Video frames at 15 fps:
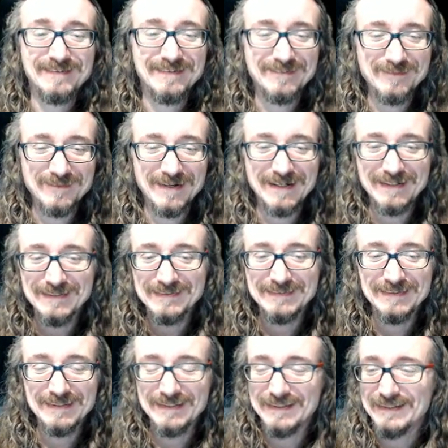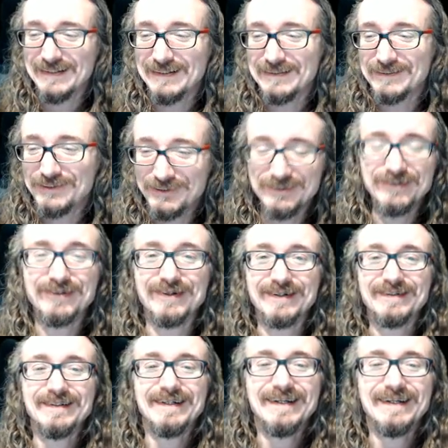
you know, I could say uh, sure,